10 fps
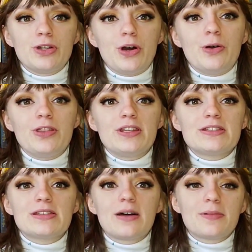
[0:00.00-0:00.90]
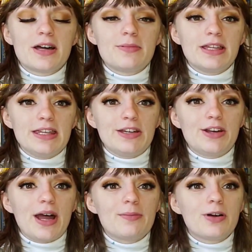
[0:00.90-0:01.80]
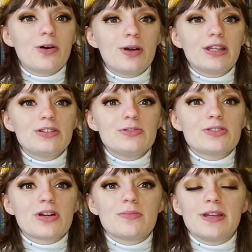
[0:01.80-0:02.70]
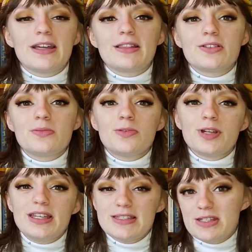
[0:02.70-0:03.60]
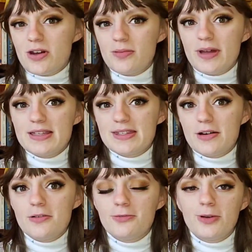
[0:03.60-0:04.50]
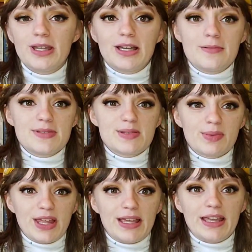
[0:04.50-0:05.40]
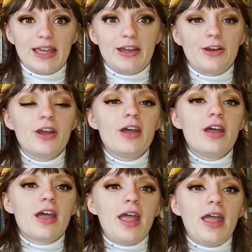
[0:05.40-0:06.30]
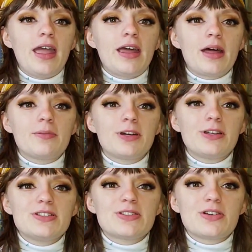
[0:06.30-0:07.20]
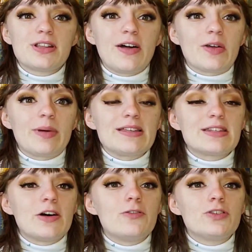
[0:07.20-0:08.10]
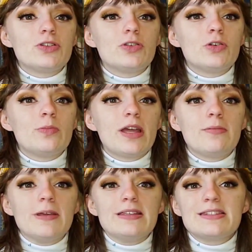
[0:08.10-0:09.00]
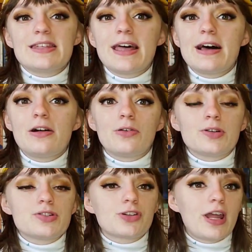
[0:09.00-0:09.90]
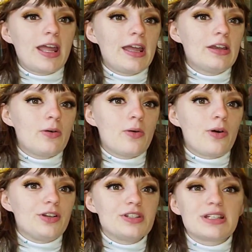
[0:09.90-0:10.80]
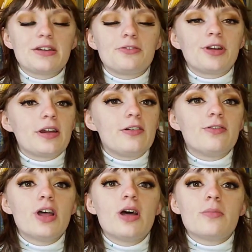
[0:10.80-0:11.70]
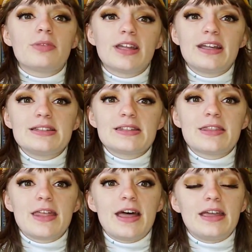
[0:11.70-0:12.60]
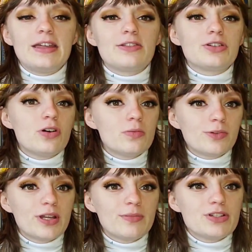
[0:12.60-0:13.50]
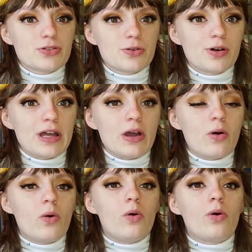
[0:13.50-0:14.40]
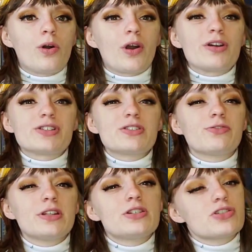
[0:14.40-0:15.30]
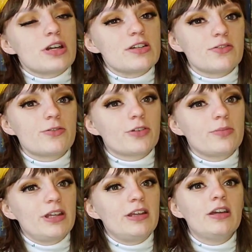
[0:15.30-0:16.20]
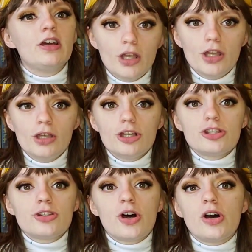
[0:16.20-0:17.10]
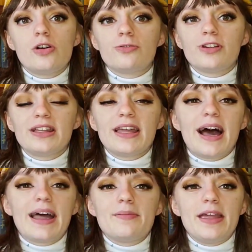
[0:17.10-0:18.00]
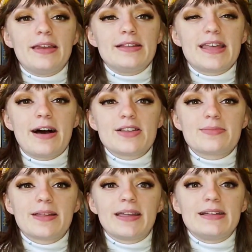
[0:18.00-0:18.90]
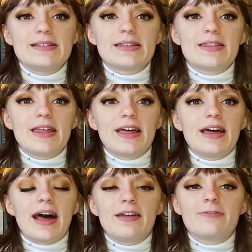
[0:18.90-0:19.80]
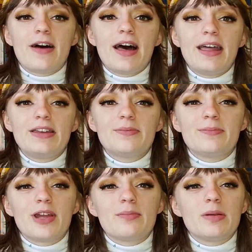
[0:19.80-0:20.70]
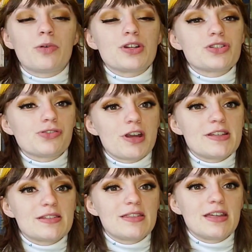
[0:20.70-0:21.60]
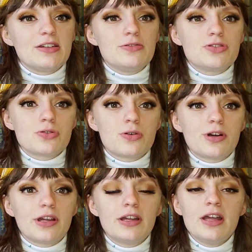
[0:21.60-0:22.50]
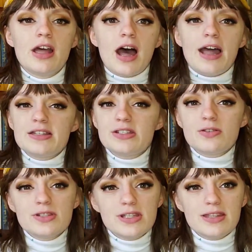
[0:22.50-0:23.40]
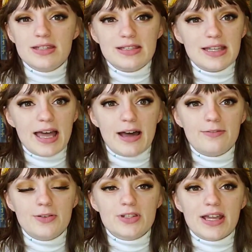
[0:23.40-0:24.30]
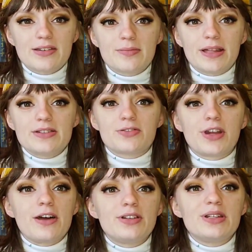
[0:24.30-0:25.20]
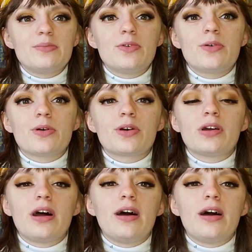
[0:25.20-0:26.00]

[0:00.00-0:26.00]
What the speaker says: note, this upcoming year, I'm going to start being a little more easy on myself when it comes to plant care. And I'm going to start allowing myself to maybe sell or trade or just get rid of plants that either don't bring me joy or are just really stressful for me. So really high maintenance houseplants that I find bring me more stress than they do joy. I just don't see the need to have those kind of plants around anymore.